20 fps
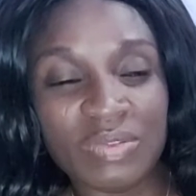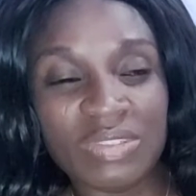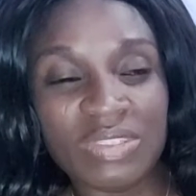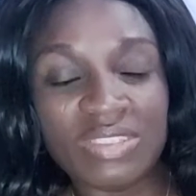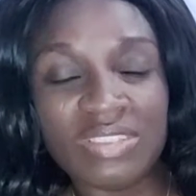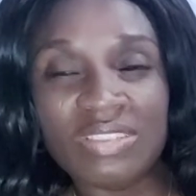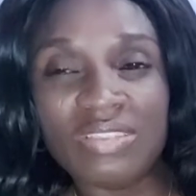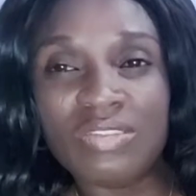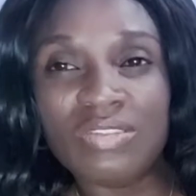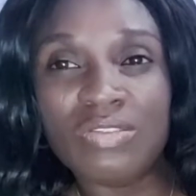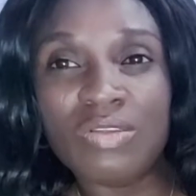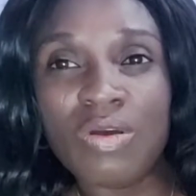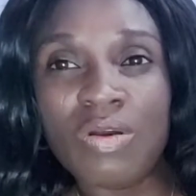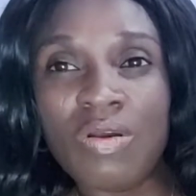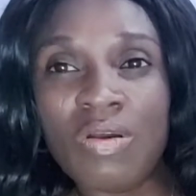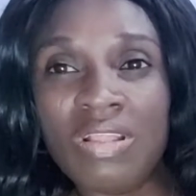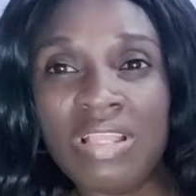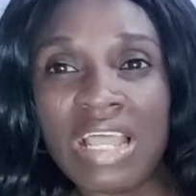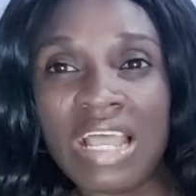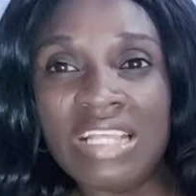was
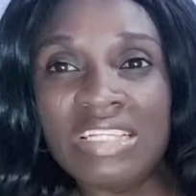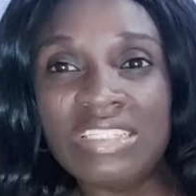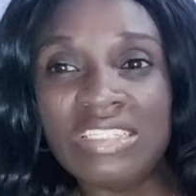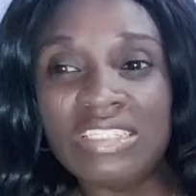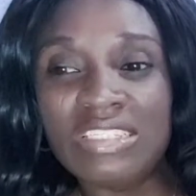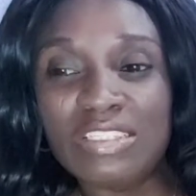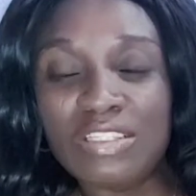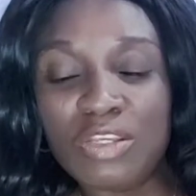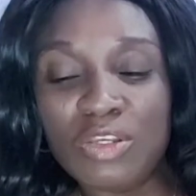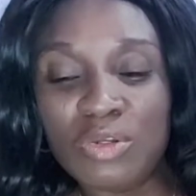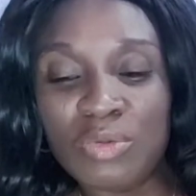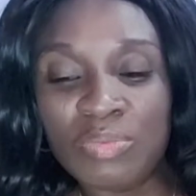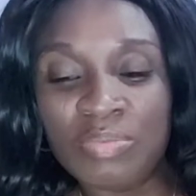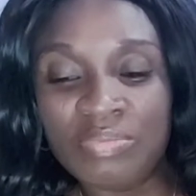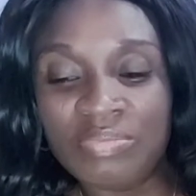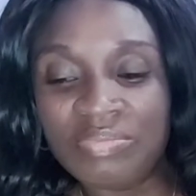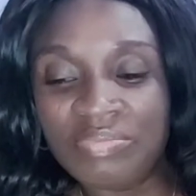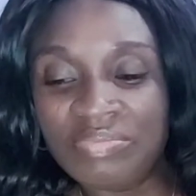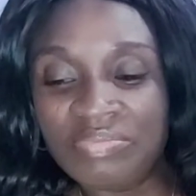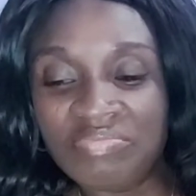tall, handsome,
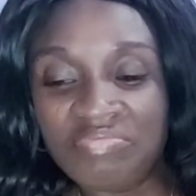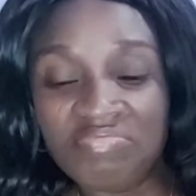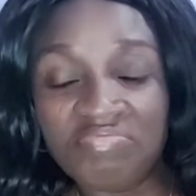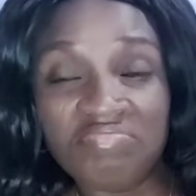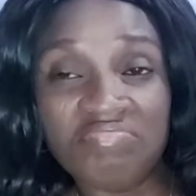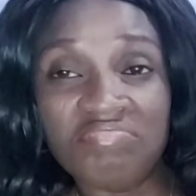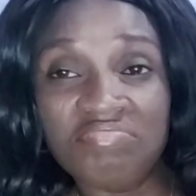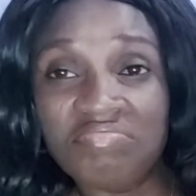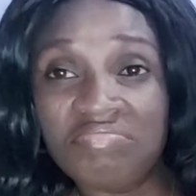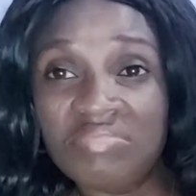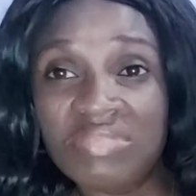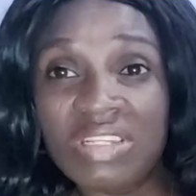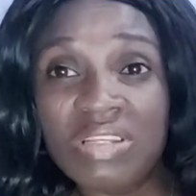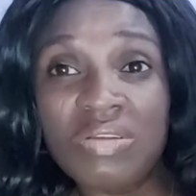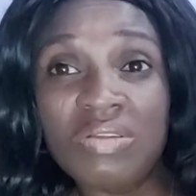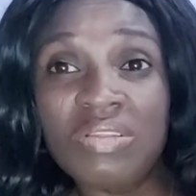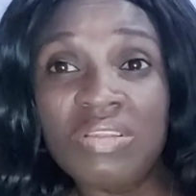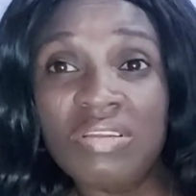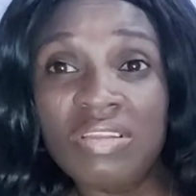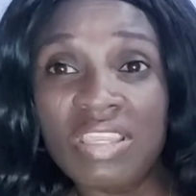
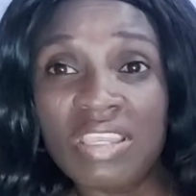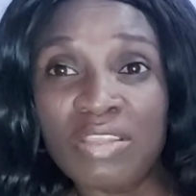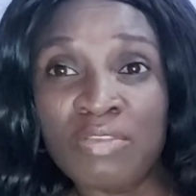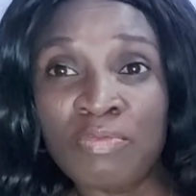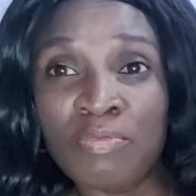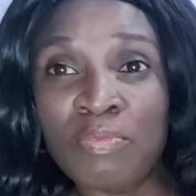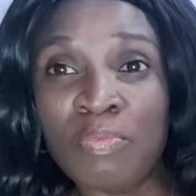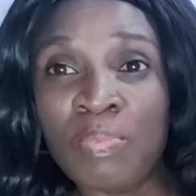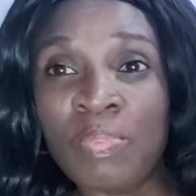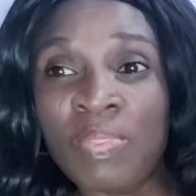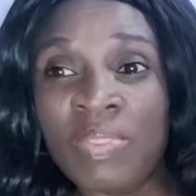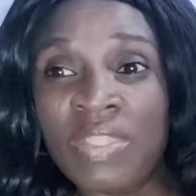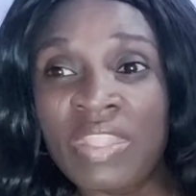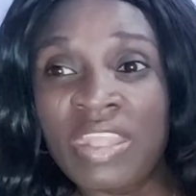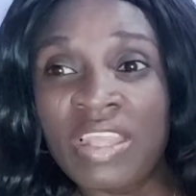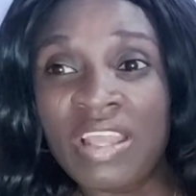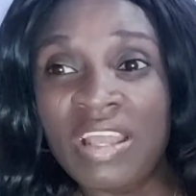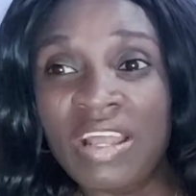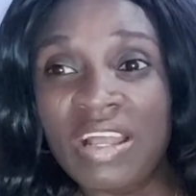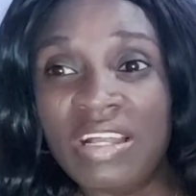good looking,
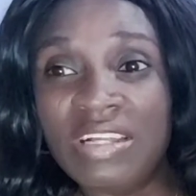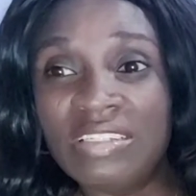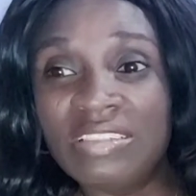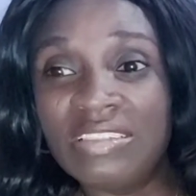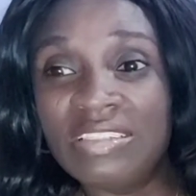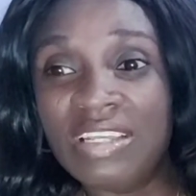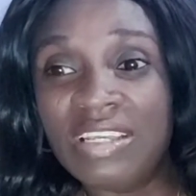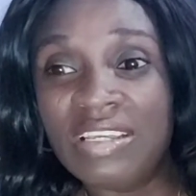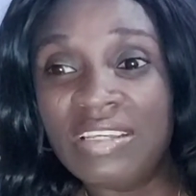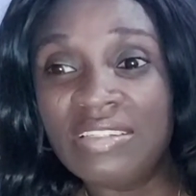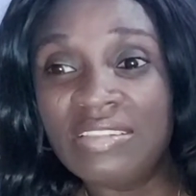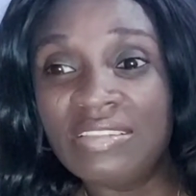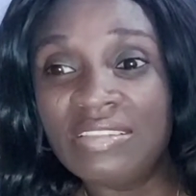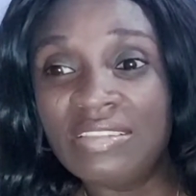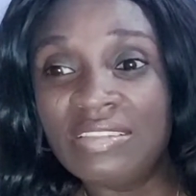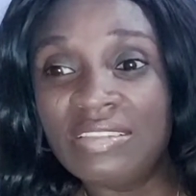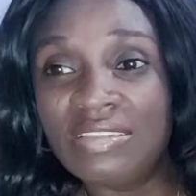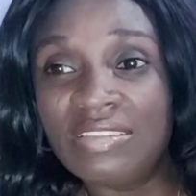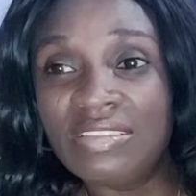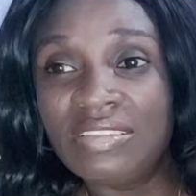and then
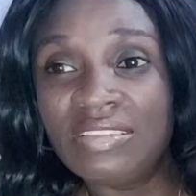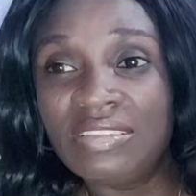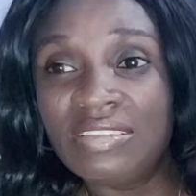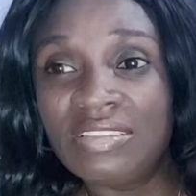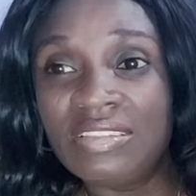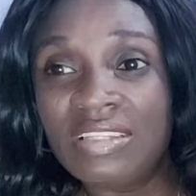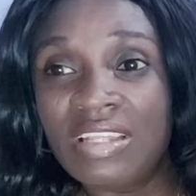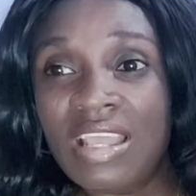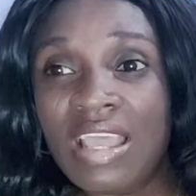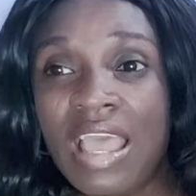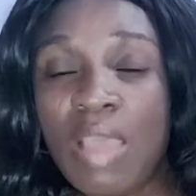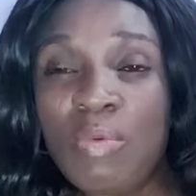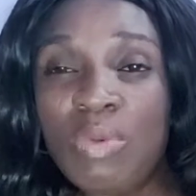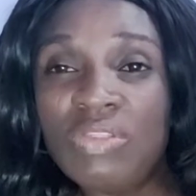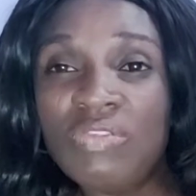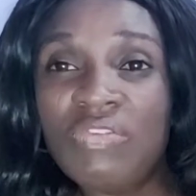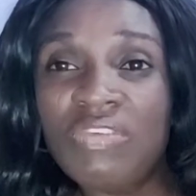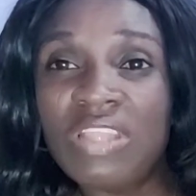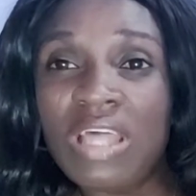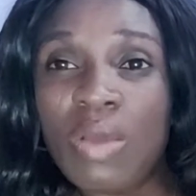I
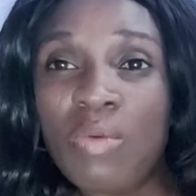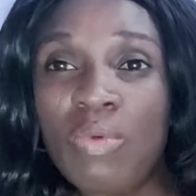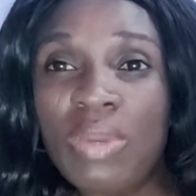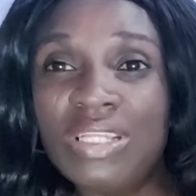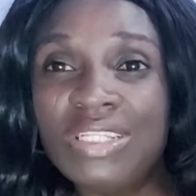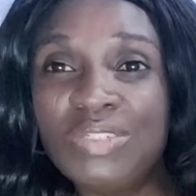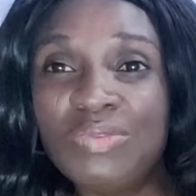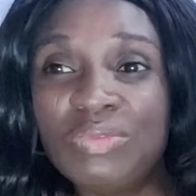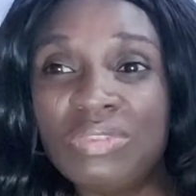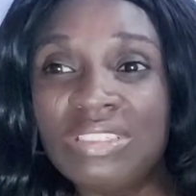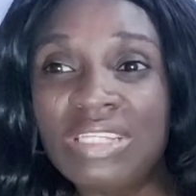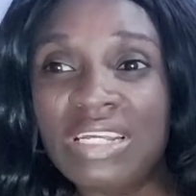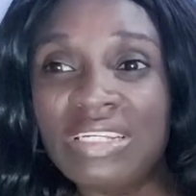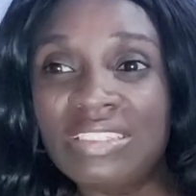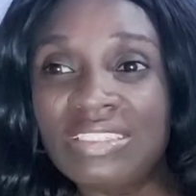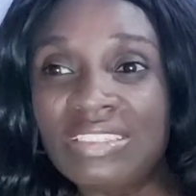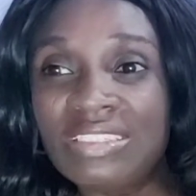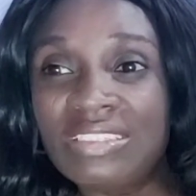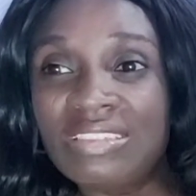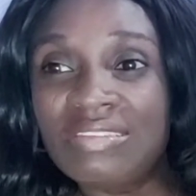went for that wedding
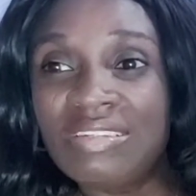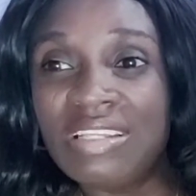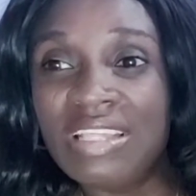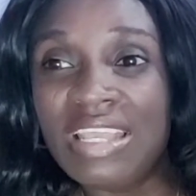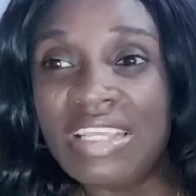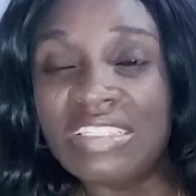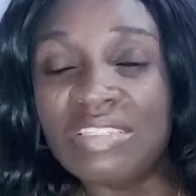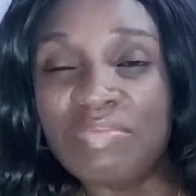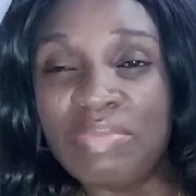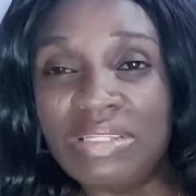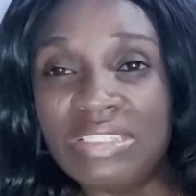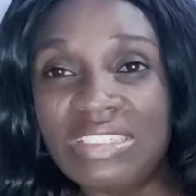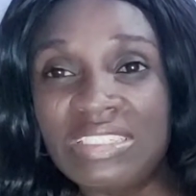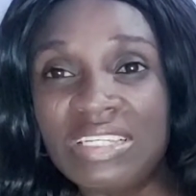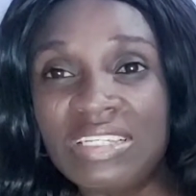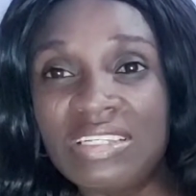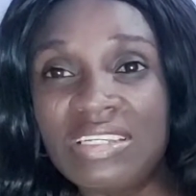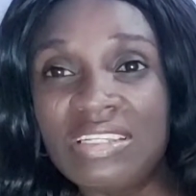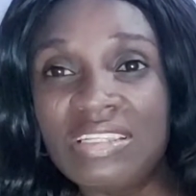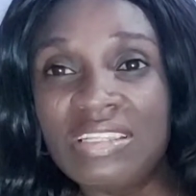without really expecting
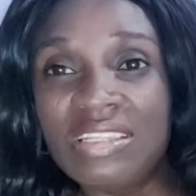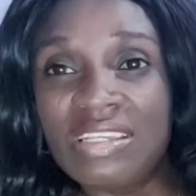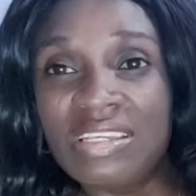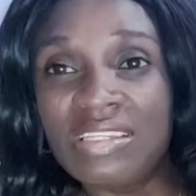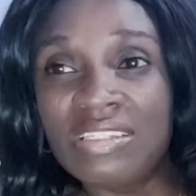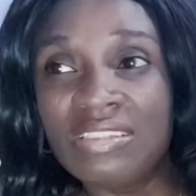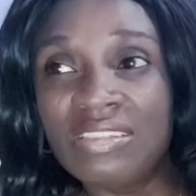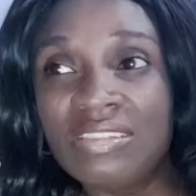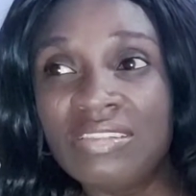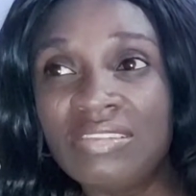anything.